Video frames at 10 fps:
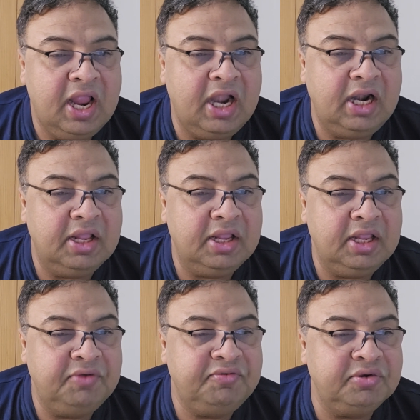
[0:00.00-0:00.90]
And
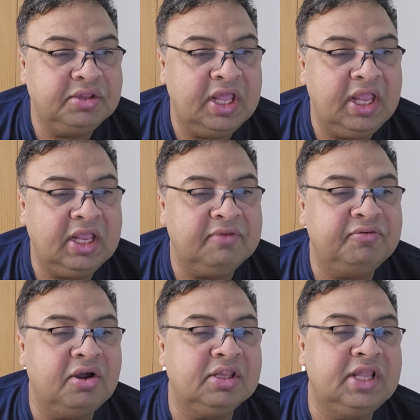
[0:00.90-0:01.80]
if you think
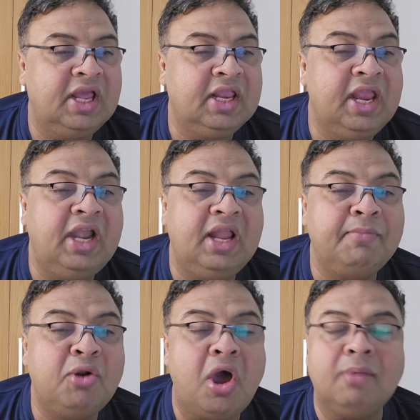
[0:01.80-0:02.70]
for the gait
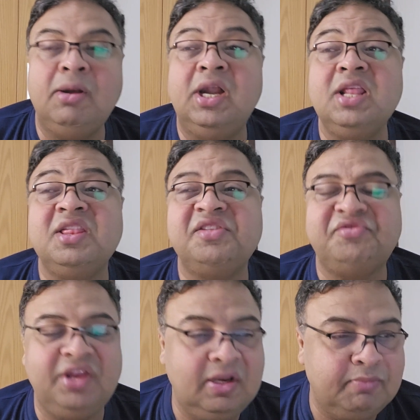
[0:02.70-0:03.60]
abnormality
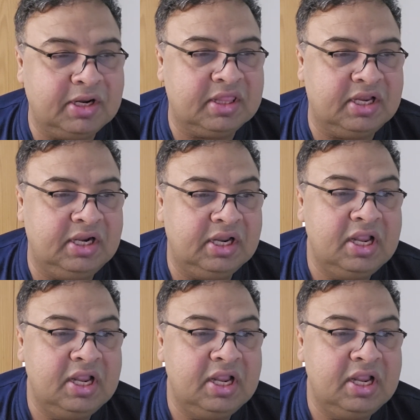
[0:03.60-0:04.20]
16%.